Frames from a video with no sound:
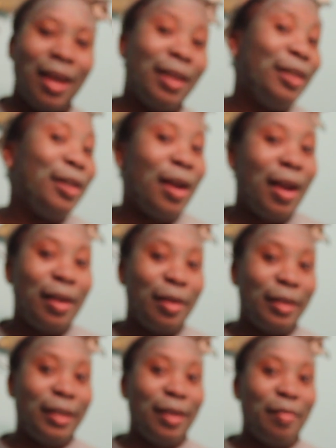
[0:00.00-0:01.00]
Trying
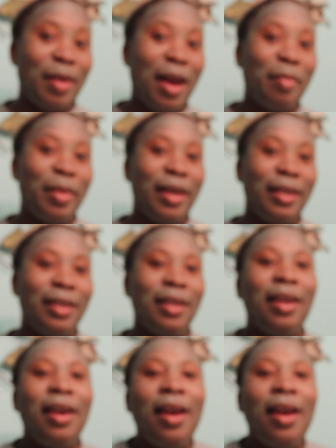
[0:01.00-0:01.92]
to save my money.